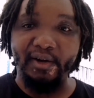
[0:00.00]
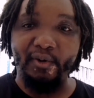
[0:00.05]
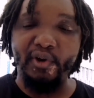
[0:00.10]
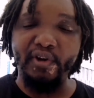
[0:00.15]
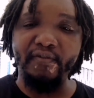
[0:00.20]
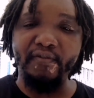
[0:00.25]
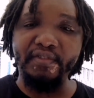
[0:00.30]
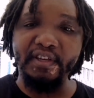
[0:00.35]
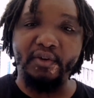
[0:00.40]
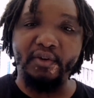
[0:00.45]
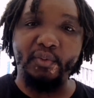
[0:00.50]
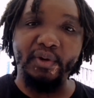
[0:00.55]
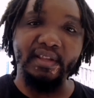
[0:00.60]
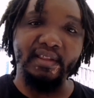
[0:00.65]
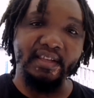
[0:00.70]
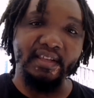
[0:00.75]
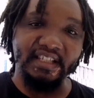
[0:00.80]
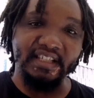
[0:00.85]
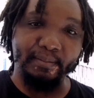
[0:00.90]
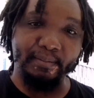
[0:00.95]
One of the
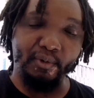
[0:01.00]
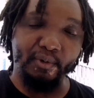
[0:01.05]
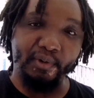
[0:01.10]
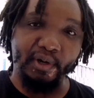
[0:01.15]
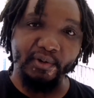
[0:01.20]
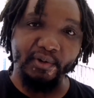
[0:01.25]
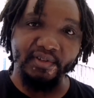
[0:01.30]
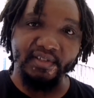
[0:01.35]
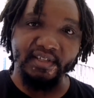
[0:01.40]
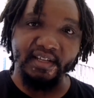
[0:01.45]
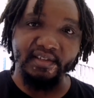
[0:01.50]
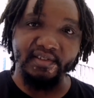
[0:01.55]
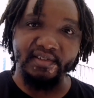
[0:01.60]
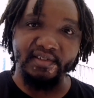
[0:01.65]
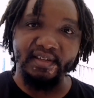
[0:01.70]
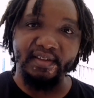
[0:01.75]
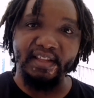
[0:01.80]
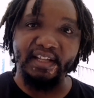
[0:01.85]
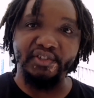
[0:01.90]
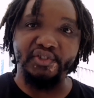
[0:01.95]
great things about
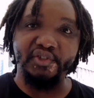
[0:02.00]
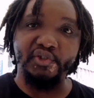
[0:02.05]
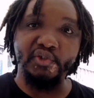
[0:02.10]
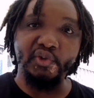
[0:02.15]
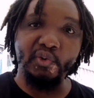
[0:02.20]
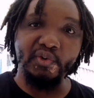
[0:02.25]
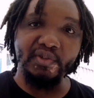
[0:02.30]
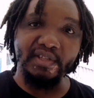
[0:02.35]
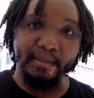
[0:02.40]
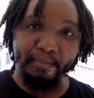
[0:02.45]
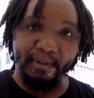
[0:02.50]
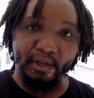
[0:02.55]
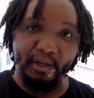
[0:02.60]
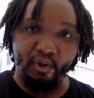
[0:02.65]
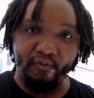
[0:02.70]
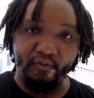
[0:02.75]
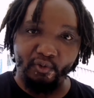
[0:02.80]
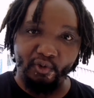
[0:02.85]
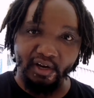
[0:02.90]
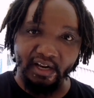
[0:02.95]
BrownSense that shows the power
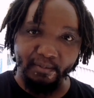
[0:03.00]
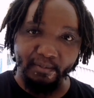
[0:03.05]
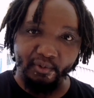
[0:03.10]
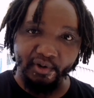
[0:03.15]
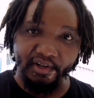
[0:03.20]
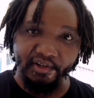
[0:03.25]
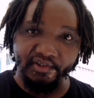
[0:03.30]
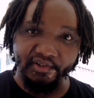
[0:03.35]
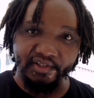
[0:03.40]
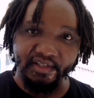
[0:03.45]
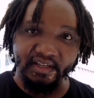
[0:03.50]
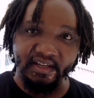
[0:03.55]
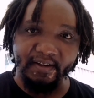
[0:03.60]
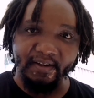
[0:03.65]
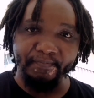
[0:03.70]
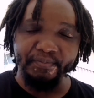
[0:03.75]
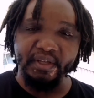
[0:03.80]
of collaboration